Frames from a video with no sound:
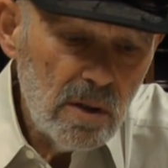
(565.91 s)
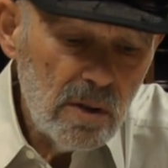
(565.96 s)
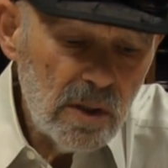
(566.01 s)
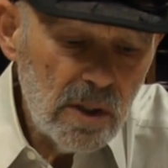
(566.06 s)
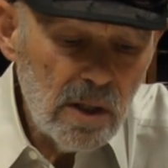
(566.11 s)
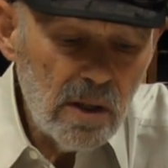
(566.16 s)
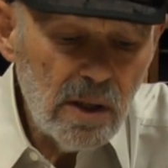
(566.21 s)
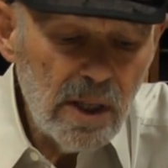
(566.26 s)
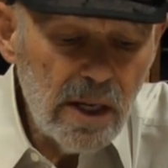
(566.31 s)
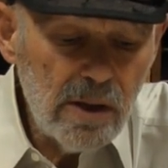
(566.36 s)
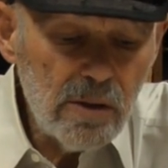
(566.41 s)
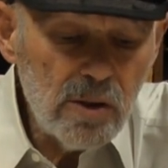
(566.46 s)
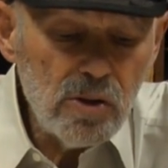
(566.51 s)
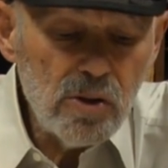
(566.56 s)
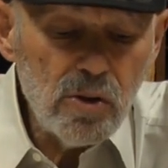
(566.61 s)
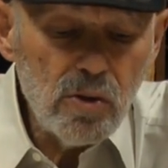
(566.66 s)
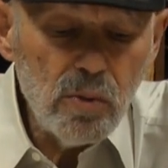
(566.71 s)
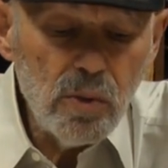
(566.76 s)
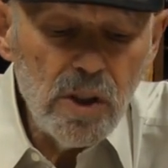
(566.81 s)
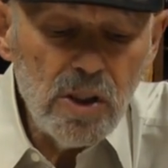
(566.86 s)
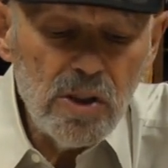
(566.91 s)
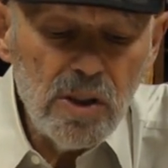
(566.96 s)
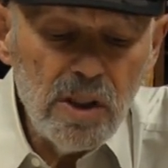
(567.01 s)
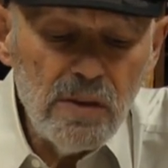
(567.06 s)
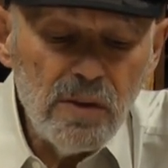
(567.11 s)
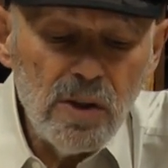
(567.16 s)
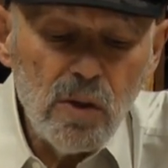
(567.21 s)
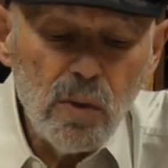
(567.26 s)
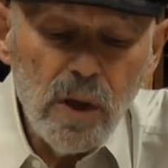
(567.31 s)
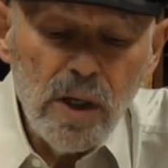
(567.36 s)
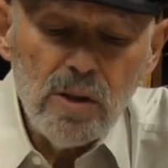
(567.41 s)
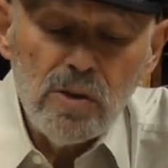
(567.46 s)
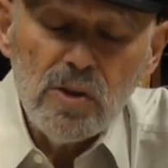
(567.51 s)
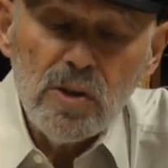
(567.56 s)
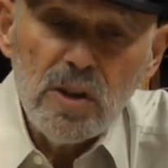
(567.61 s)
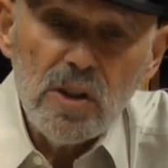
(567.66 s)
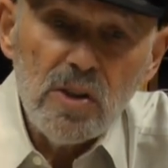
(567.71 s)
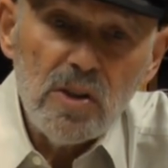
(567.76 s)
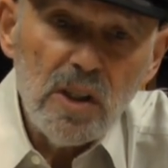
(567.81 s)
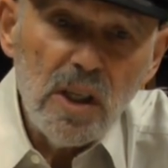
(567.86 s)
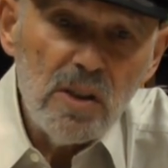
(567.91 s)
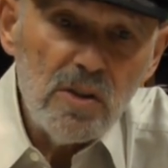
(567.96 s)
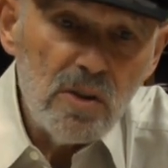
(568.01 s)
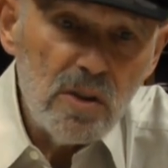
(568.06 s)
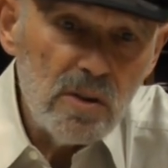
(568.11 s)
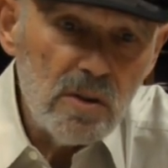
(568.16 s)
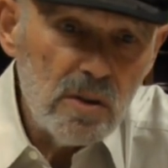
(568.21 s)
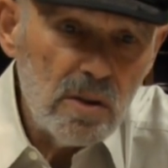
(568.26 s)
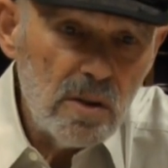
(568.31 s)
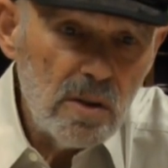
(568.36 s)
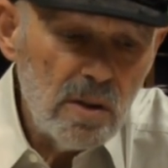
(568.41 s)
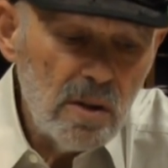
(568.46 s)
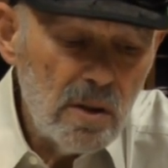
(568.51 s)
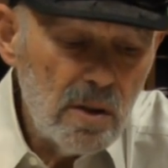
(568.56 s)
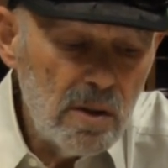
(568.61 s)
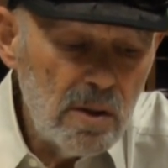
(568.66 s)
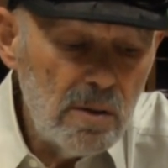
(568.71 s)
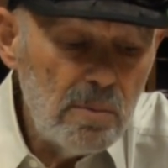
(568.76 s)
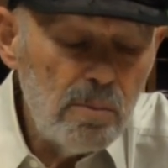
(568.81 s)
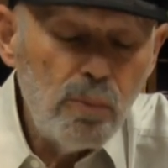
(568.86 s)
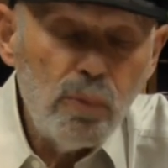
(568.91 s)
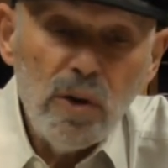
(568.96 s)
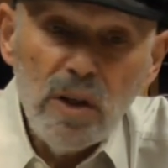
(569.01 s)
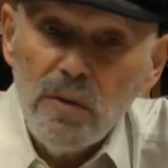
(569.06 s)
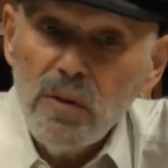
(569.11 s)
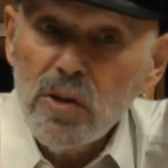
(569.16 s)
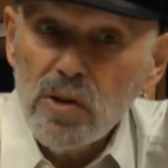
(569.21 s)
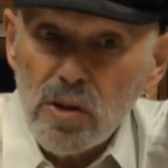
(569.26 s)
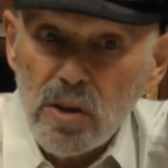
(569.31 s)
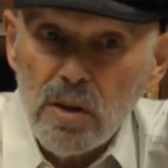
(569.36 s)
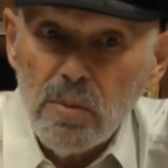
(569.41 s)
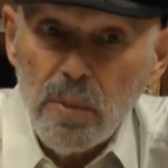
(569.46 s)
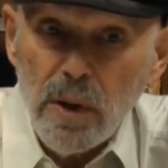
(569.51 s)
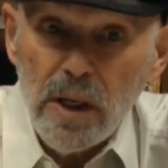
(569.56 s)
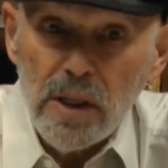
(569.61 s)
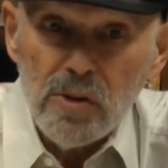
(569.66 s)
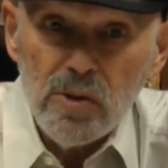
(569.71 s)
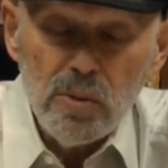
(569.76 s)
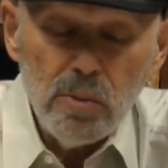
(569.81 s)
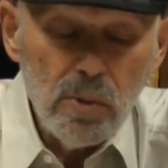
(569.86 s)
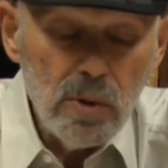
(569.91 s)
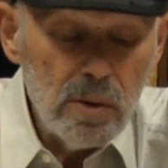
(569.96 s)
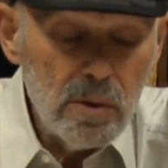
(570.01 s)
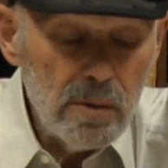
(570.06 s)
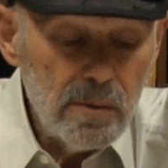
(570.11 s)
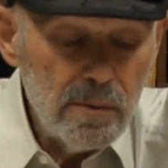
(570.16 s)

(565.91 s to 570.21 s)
that allowed us to reach even greater successes than previously possible.